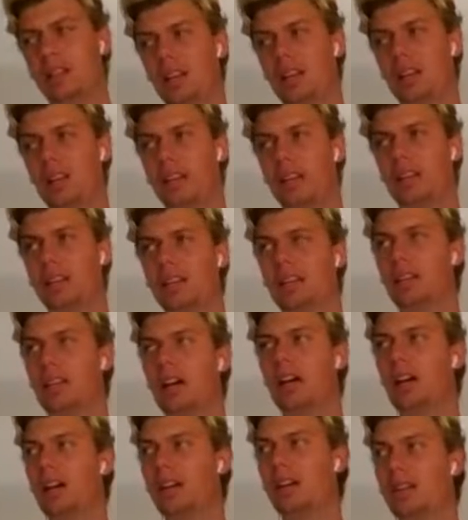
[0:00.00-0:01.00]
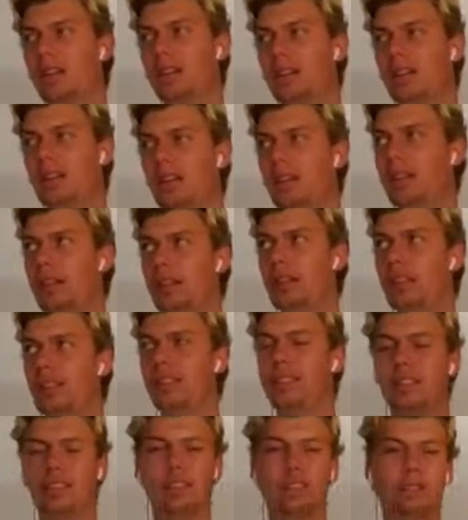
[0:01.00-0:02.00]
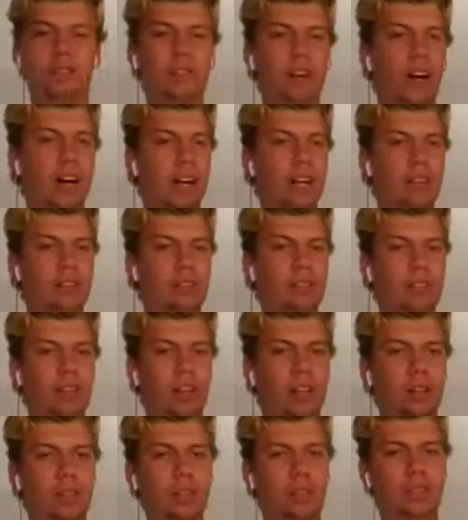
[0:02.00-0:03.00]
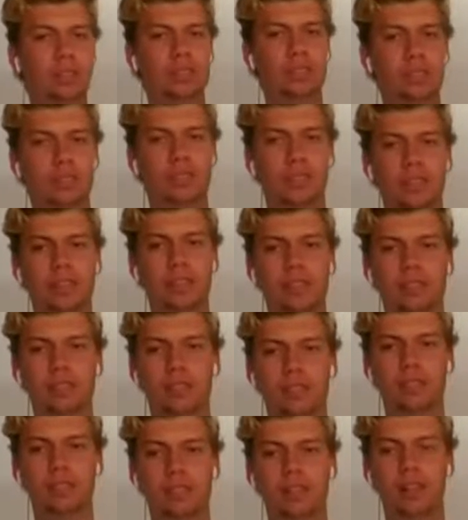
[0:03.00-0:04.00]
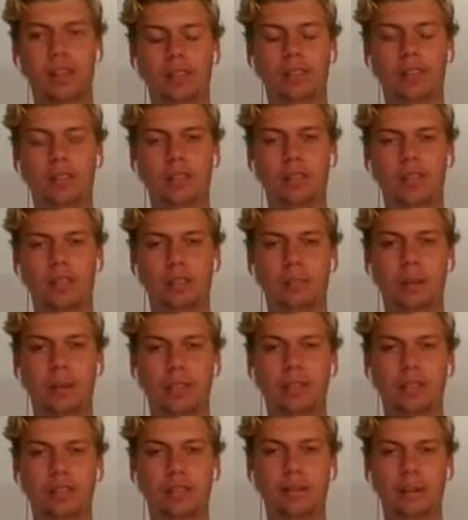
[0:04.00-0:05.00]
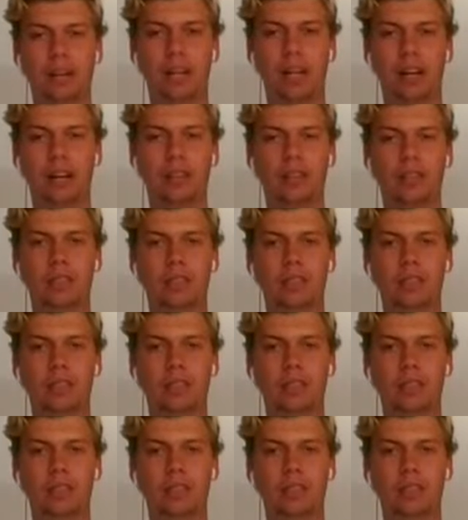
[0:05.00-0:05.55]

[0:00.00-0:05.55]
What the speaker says: and only 35 followers or 34 followers on my YouTube account.